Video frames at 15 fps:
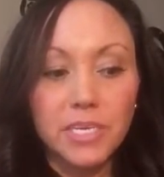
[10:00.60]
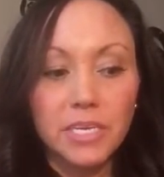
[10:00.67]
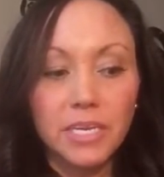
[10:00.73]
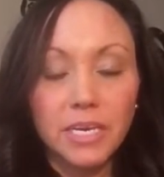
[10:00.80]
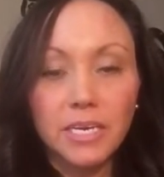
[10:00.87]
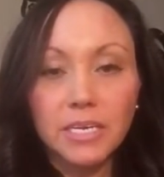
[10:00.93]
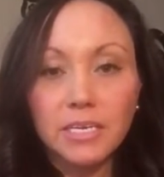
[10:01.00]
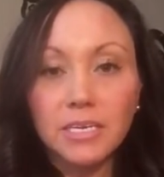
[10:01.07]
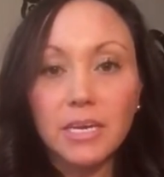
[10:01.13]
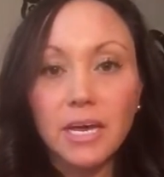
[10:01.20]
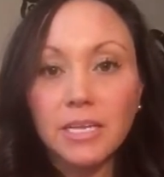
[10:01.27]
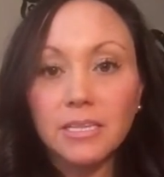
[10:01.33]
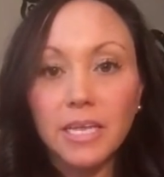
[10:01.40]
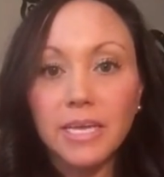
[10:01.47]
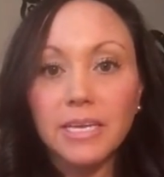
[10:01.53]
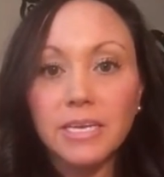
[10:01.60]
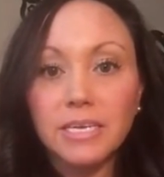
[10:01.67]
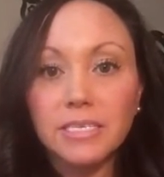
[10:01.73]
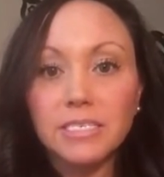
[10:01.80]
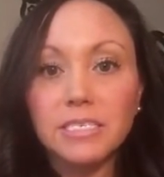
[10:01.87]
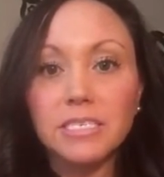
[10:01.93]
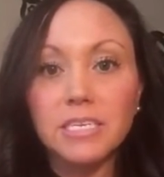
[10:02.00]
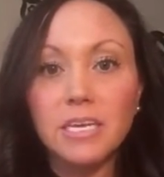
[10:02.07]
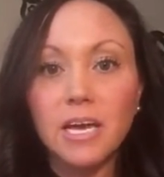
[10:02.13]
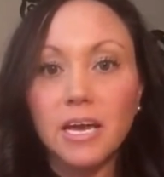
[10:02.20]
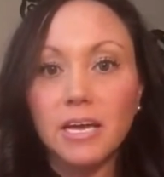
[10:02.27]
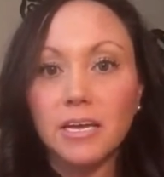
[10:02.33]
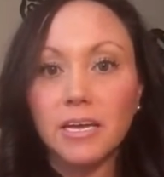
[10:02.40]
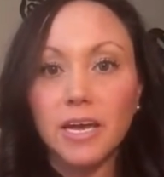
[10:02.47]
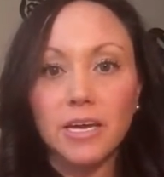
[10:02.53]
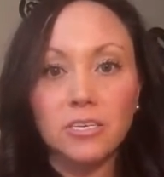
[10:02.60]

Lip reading: and I like it. I